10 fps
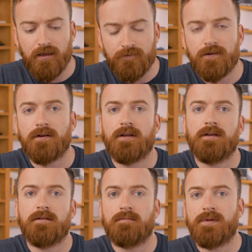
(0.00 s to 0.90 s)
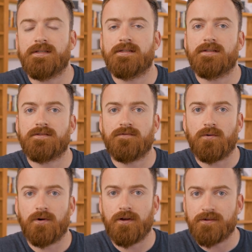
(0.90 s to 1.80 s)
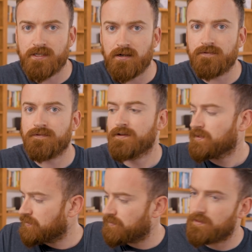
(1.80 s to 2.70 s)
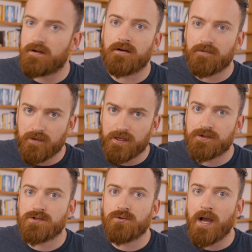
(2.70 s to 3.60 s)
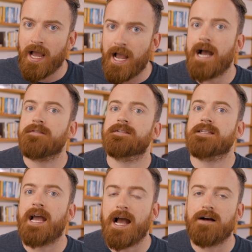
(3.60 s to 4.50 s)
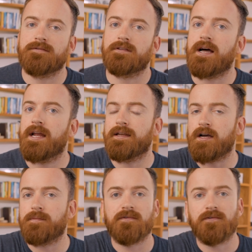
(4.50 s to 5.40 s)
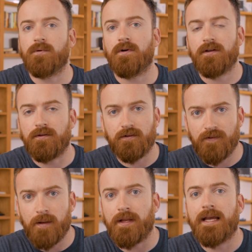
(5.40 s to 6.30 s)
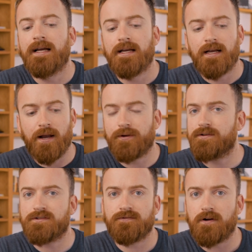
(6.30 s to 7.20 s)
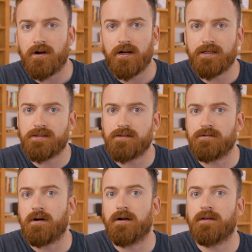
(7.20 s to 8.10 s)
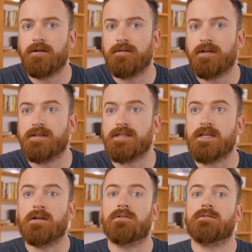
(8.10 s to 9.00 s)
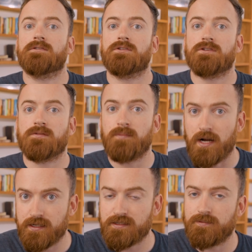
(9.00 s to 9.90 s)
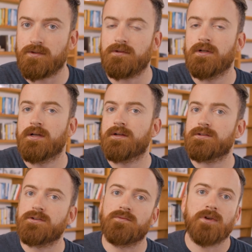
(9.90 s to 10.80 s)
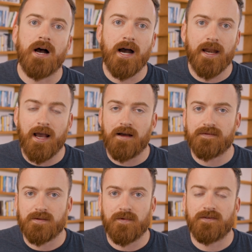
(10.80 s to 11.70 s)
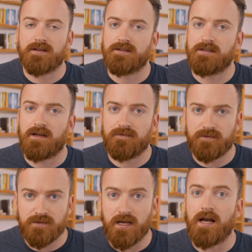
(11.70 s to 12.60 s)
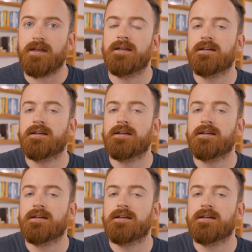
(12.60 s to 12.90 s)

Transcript: If you're in business for yourself, there are things you have to have lined up for your family. I would go so far as to argue that it's irresponsible to not have some of this stuff done.